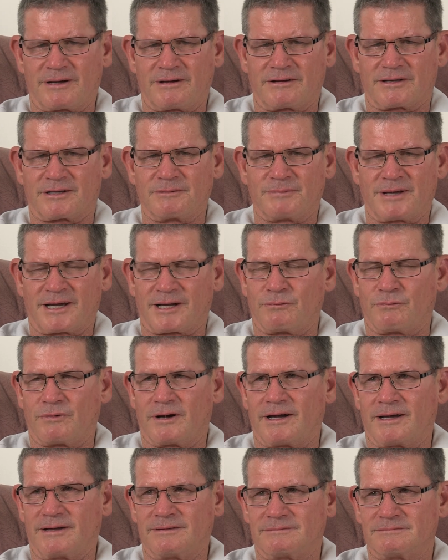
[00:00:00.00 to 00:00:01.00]
I can back
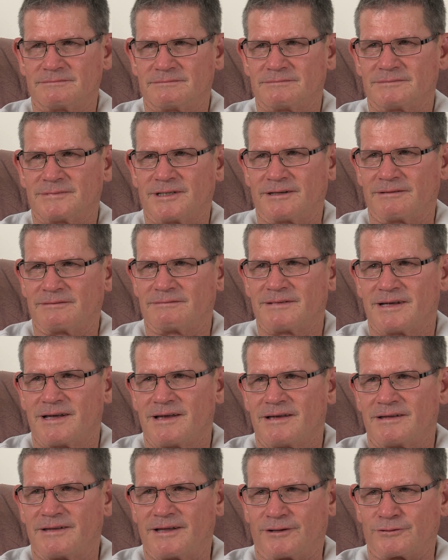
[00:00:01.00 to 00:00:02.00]
away, and
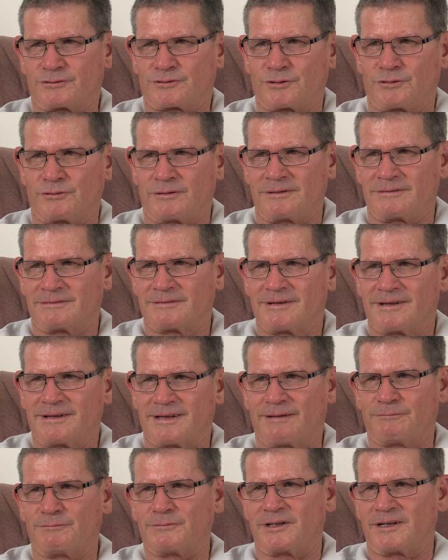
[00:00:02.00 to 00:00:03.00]
the old story,
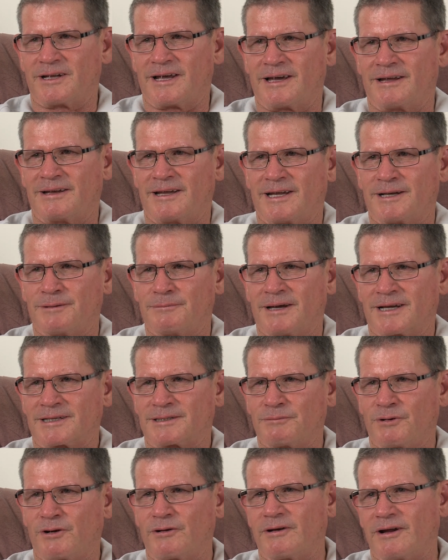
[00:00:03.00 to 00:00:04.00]
love them today and end them back
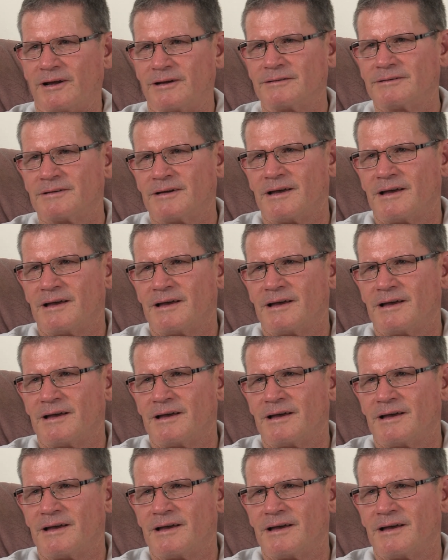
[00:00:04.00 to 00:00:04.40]
tomorrow.